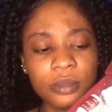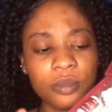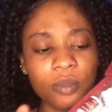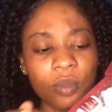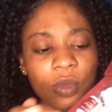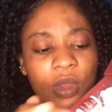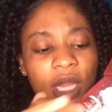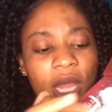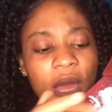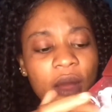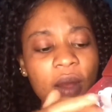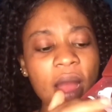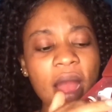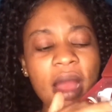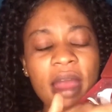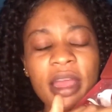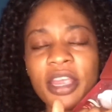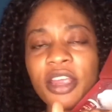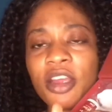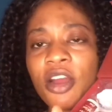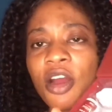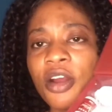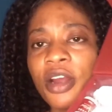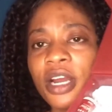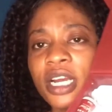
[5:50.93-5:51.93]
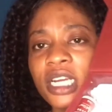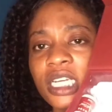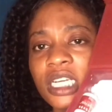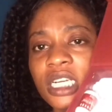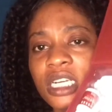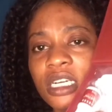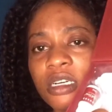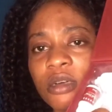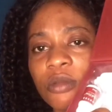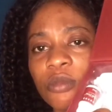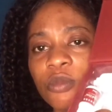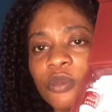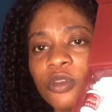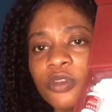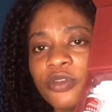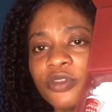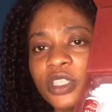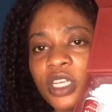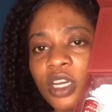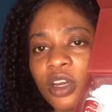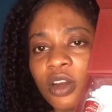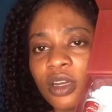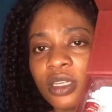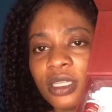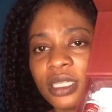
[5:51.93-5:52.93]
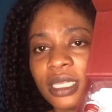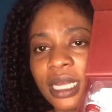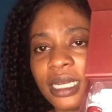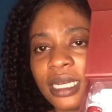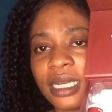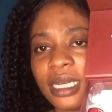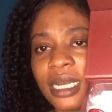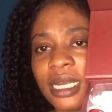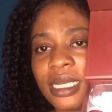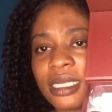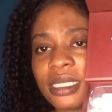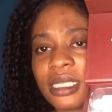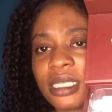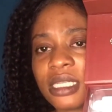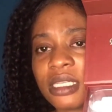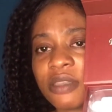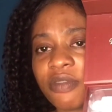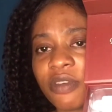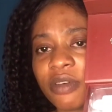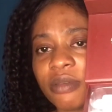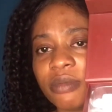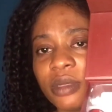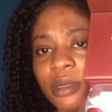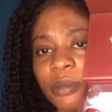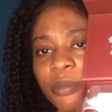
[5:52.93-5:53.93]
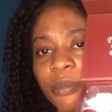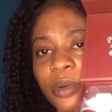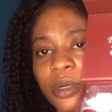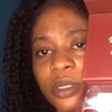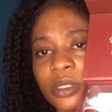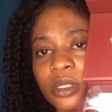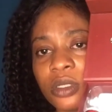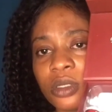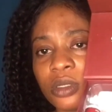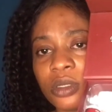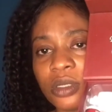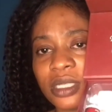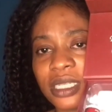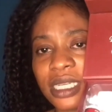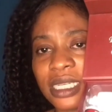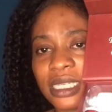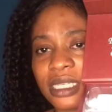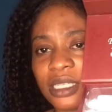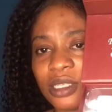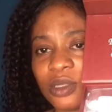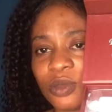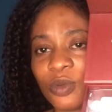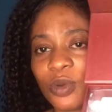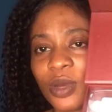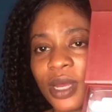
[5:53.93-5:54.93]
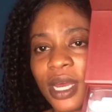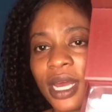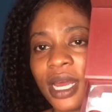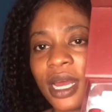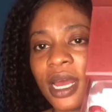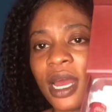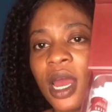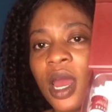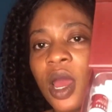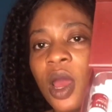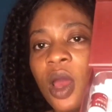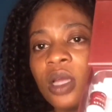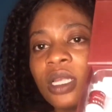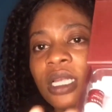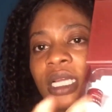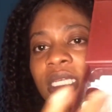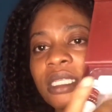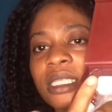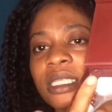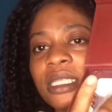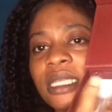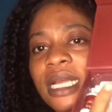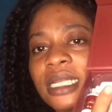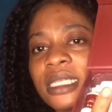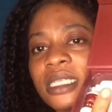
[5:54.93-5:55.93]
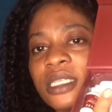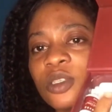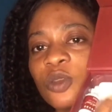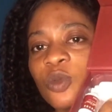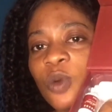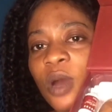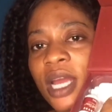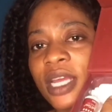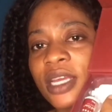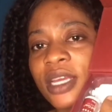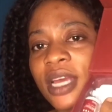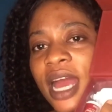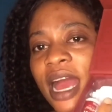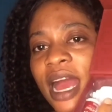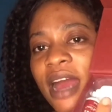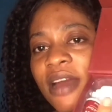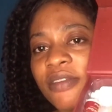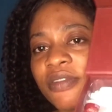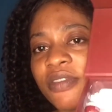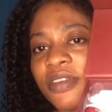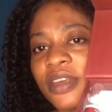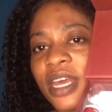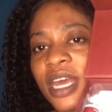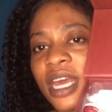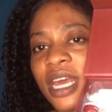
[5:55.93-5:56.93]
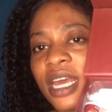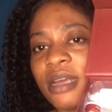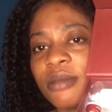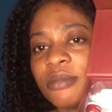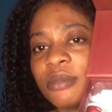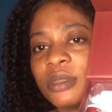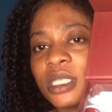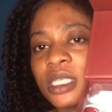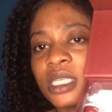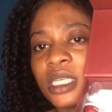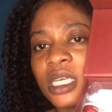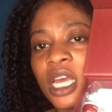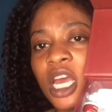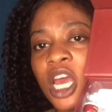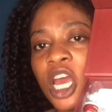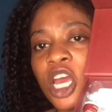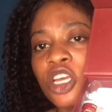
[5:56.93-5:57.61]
Now I already removed the contact lenses from the bottles. That is why you have here empty.